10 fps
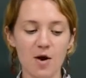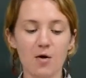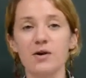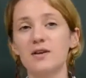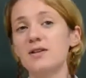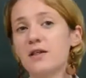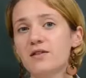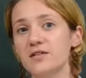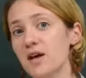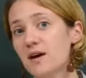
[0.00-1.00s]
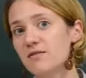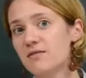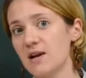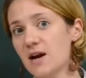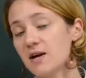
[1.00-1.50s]
or another side of
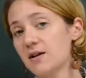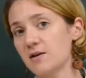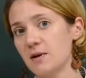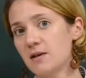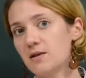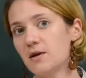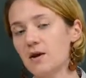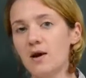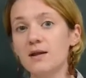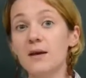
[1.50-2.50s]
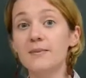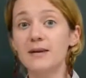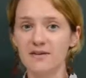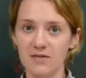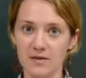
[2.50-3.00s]
an argument, let me
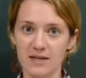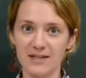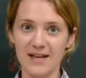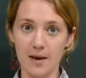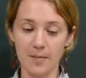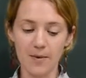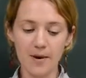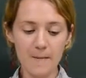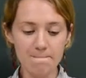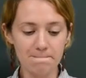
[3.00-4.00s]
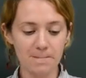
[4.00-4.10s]
give you an example.